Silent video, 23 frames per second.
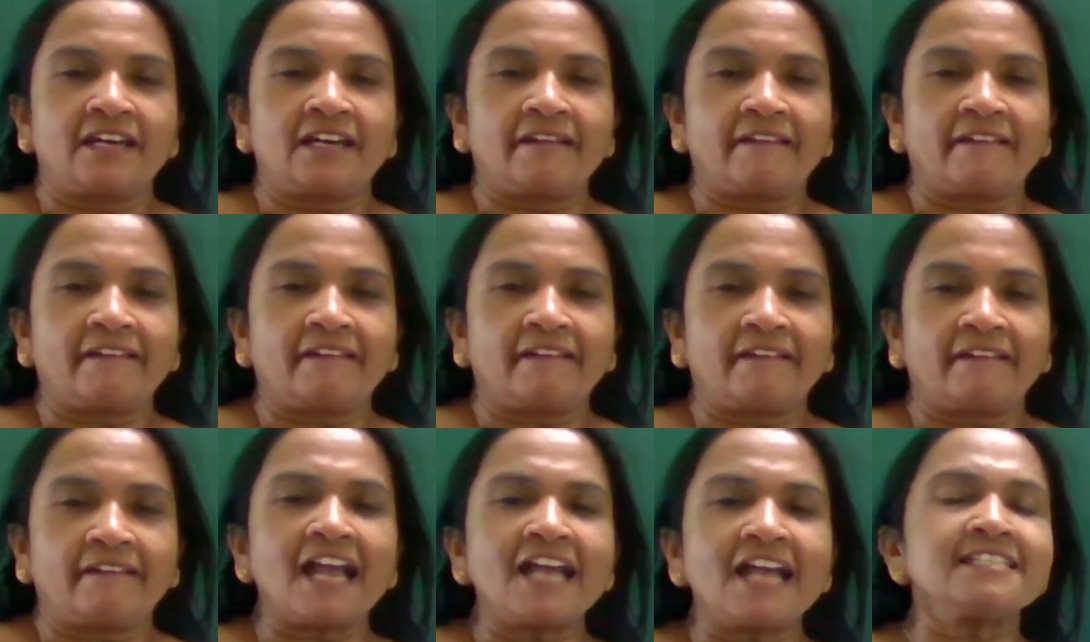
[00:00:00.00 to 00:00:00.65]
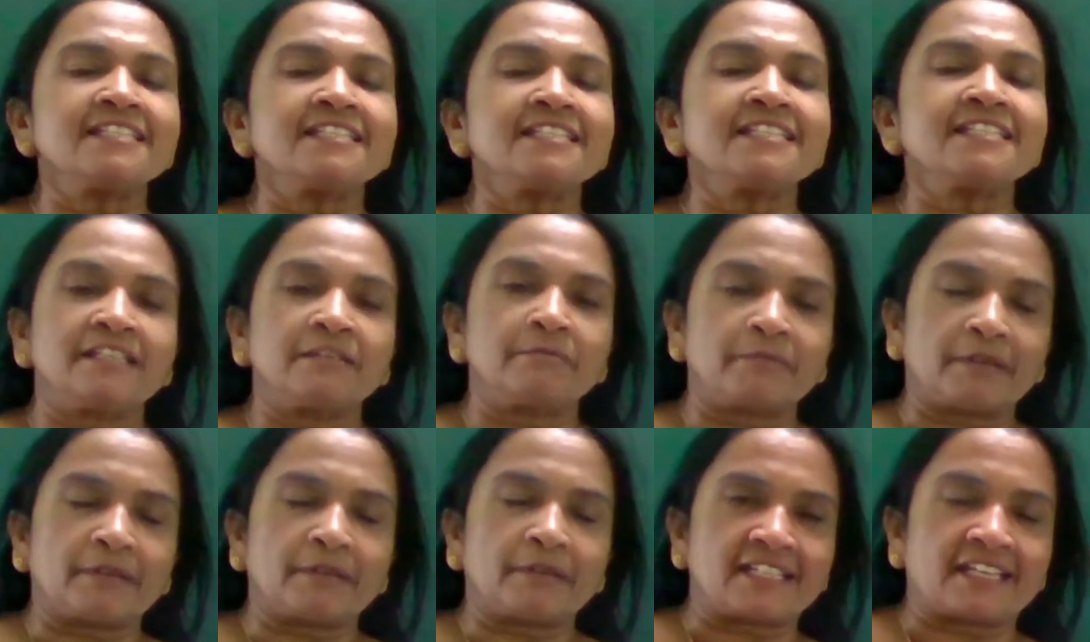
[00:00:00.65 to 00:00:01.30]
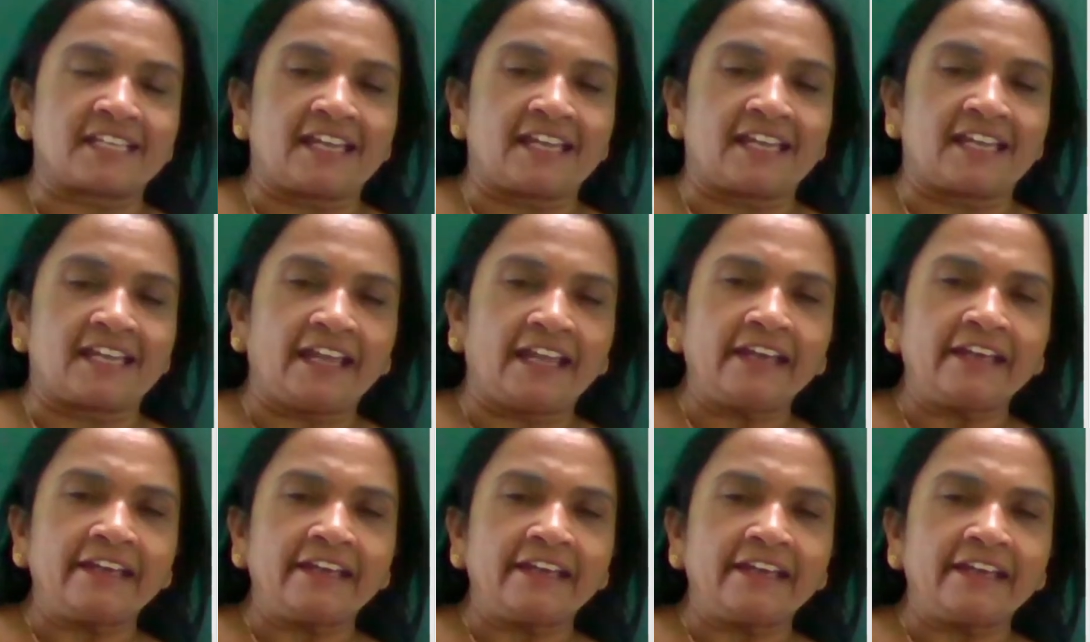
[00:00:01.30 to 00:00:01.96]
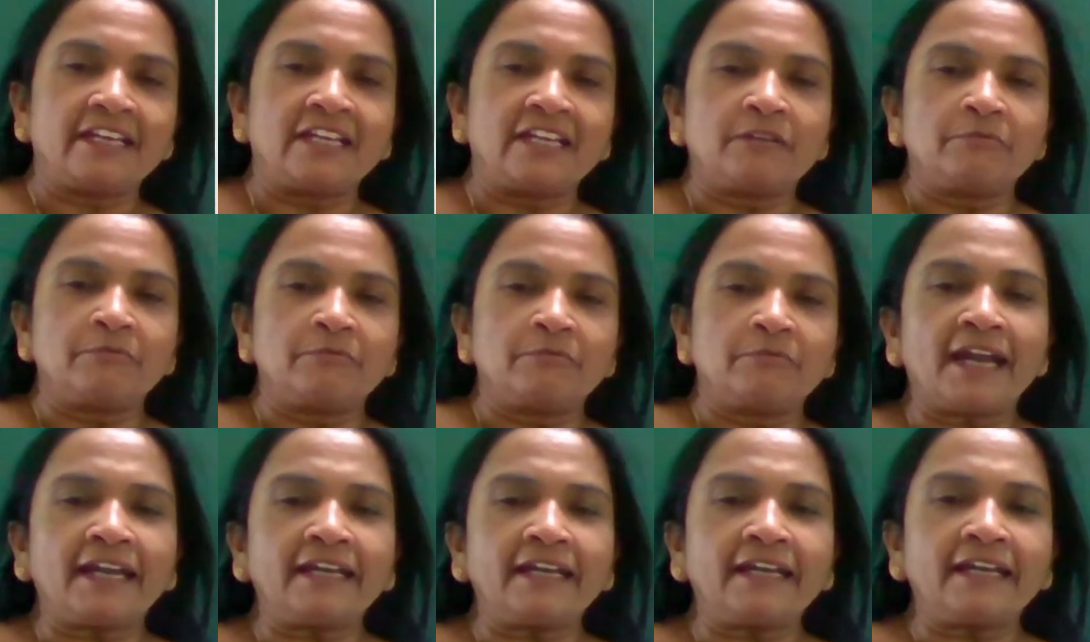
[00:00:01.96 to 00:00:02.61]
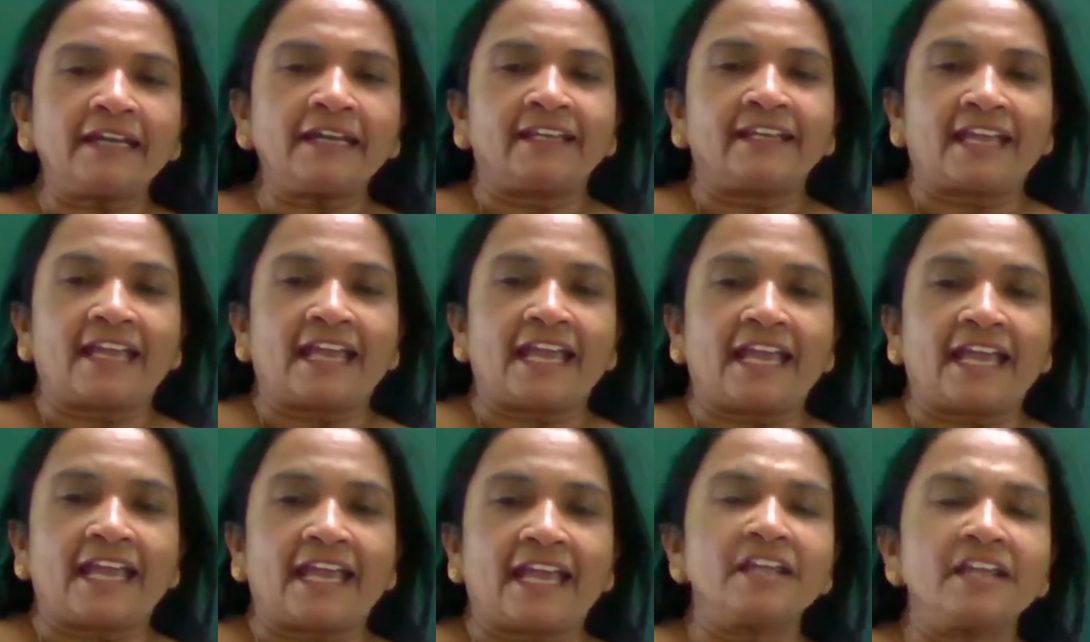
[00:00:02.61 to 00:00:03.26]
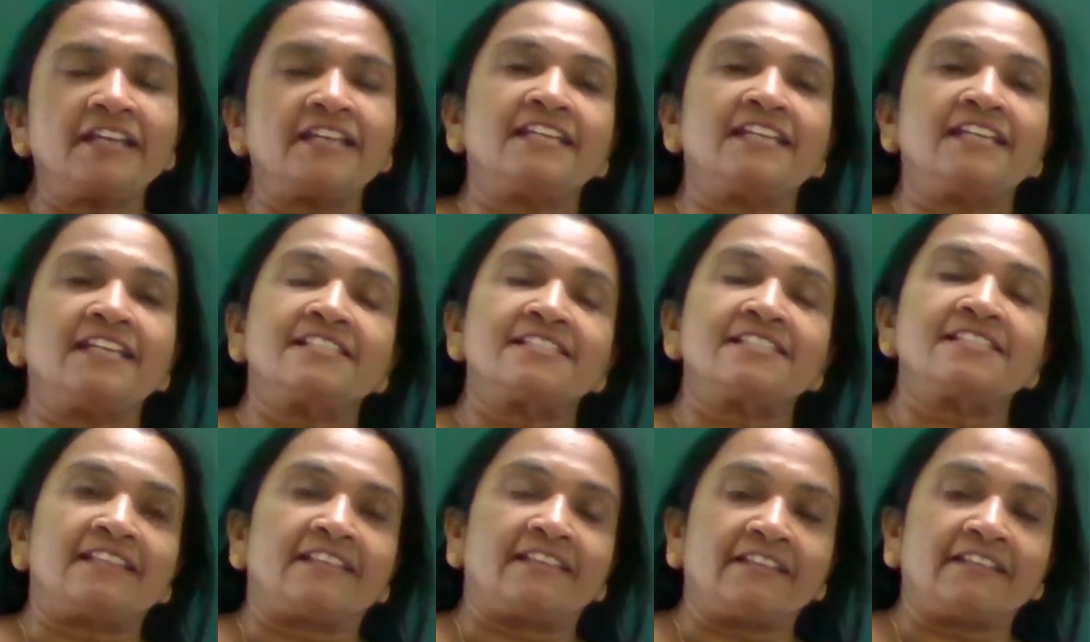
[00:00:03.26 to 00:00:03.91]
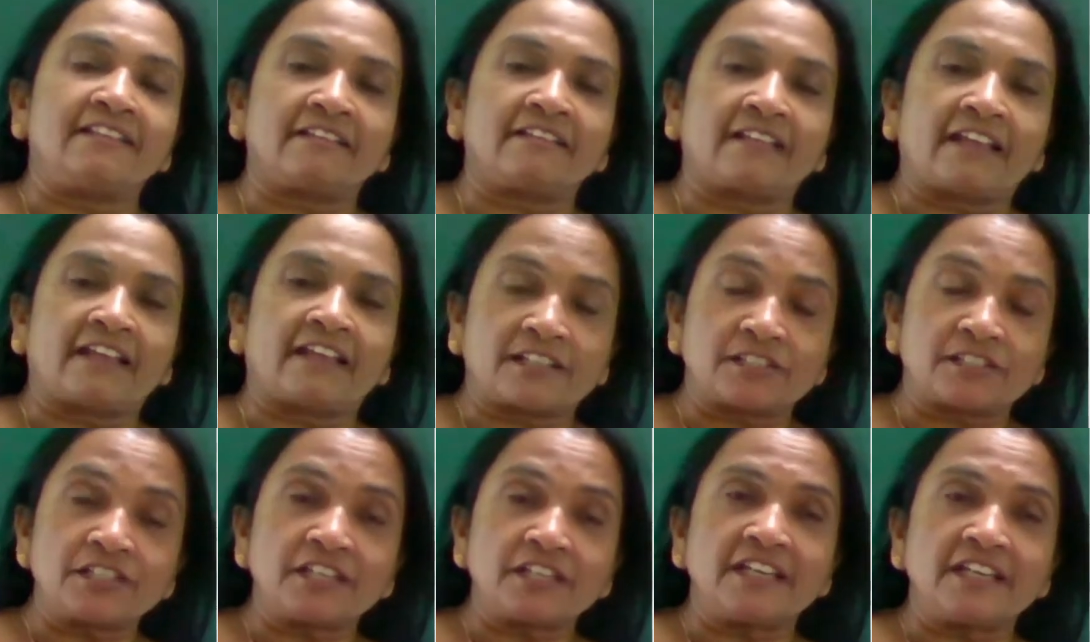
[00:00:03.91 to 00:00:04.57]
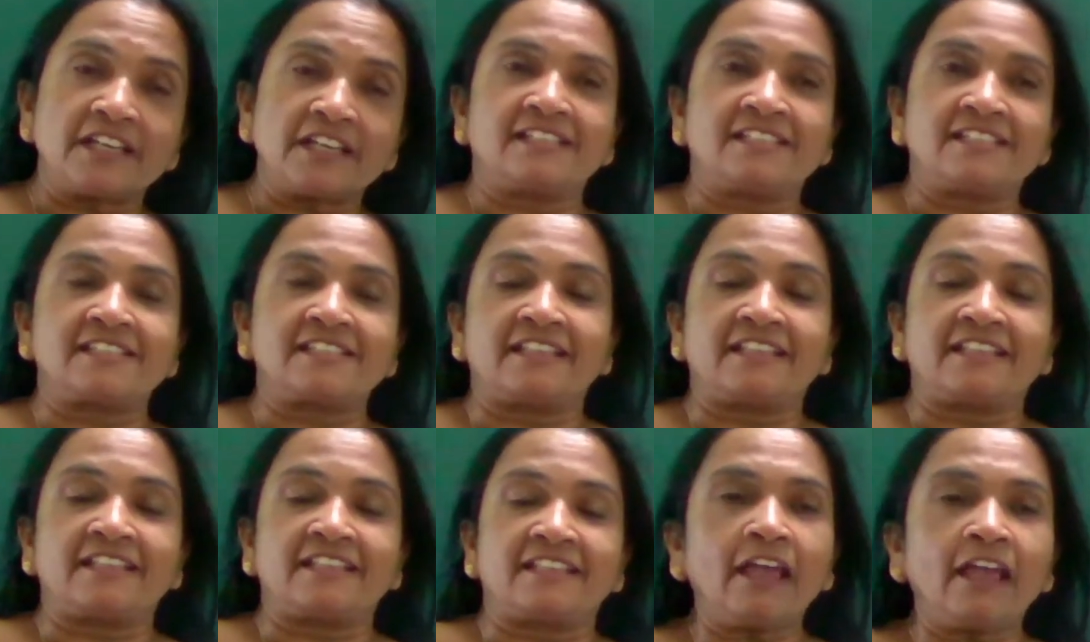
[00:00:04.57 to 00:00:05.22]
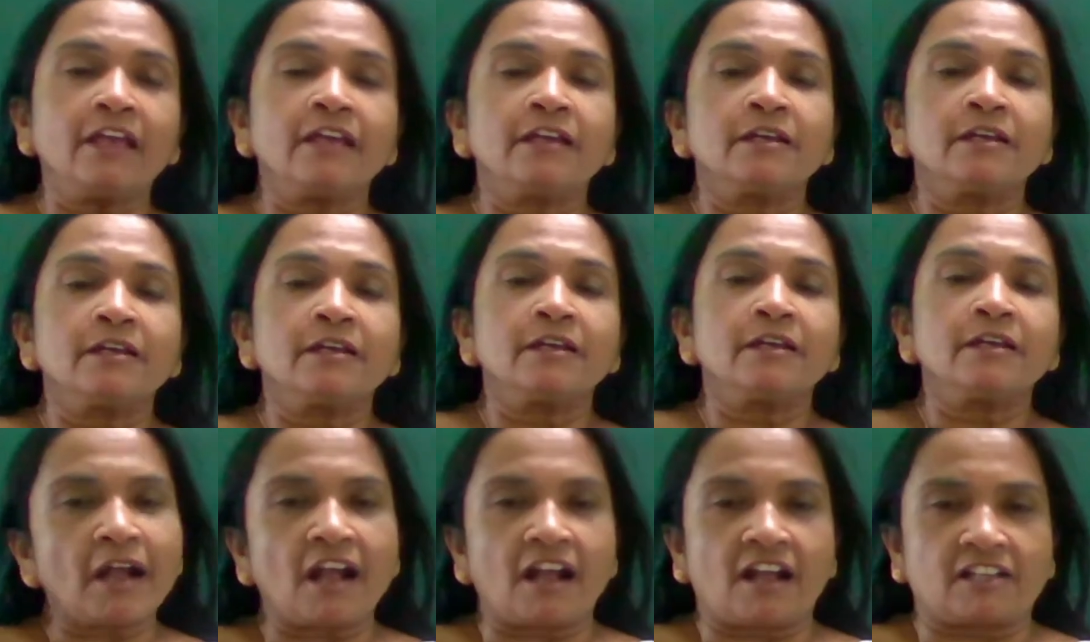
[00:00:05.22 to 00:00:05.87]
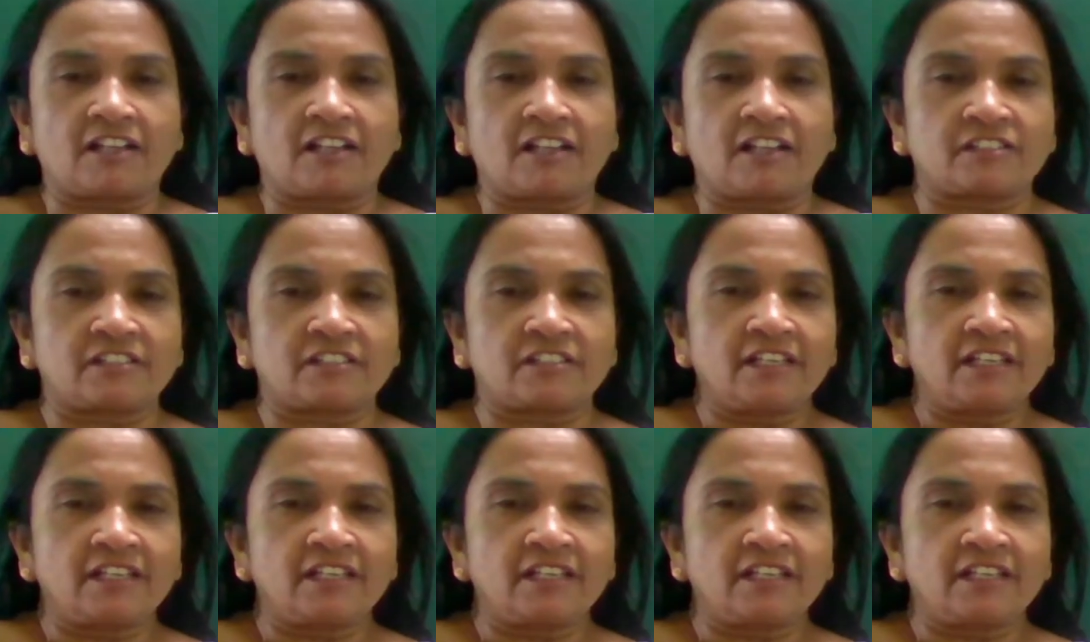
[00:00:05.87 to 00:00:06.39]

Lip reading: Results in the present, but action is in the past.